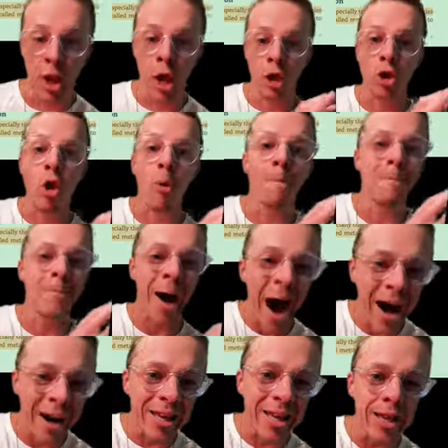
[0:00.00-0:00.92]
your
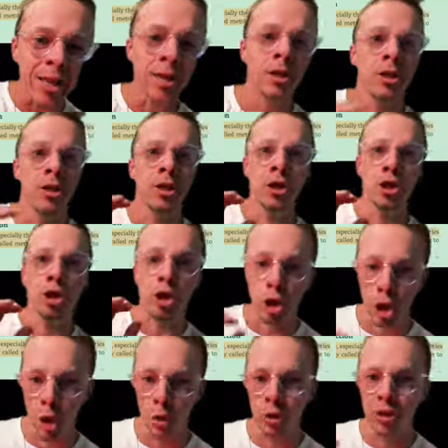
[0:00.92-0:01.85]
body
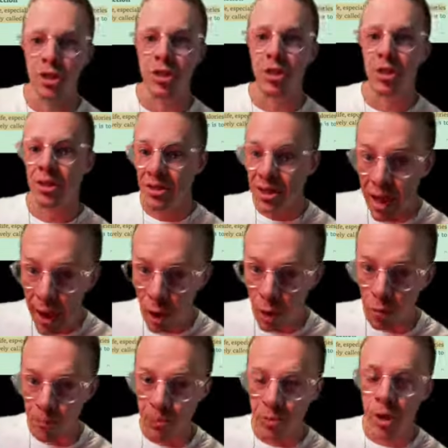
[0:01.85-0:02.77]
slows
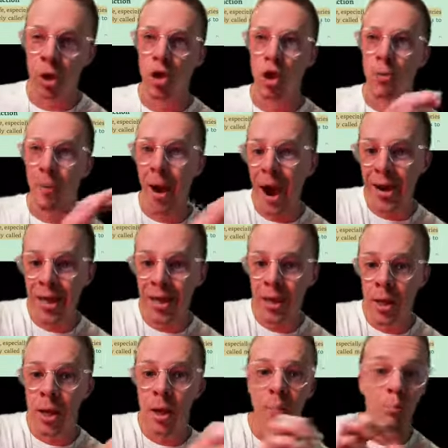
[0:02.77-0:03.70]
down. Your
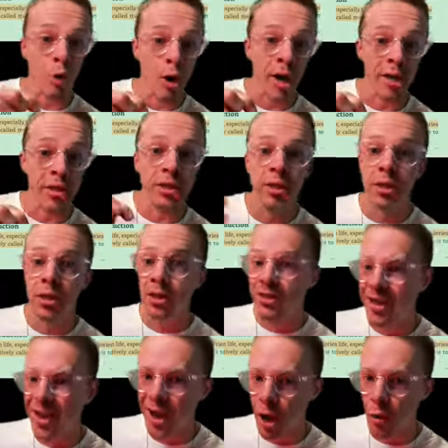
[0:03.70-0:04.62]
body breaks
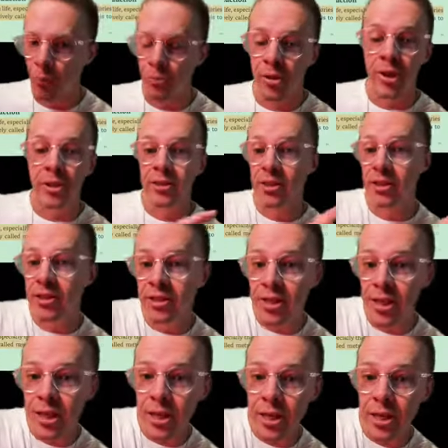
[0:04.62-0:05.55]
down.
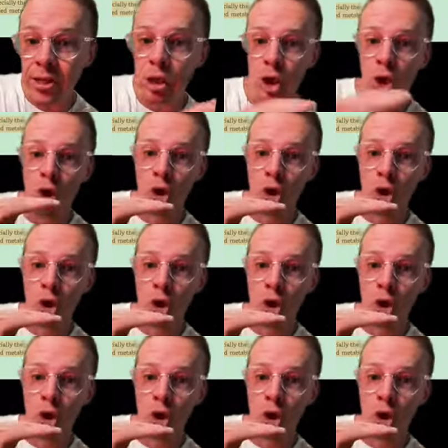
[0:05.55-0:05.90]
Disease